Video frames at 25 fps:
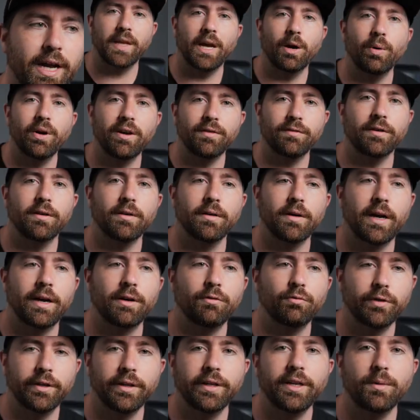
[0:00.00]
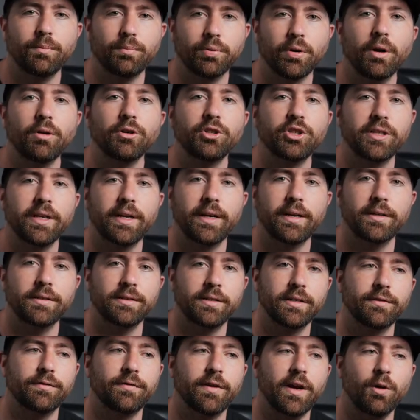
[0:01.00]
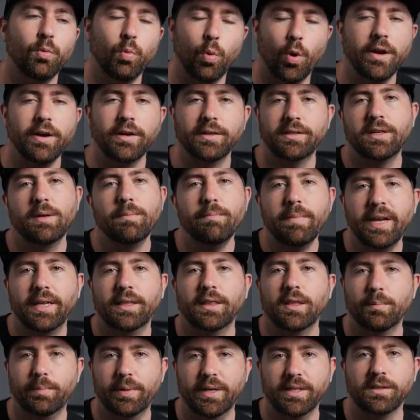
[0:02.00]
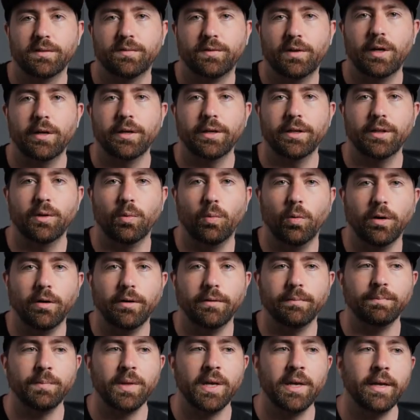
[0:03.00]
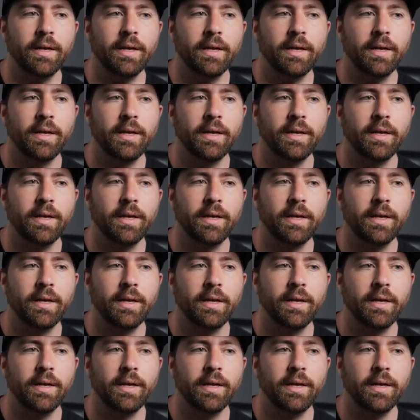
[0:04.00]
However, I really approached it as if I wanted to make the best vlog in the world.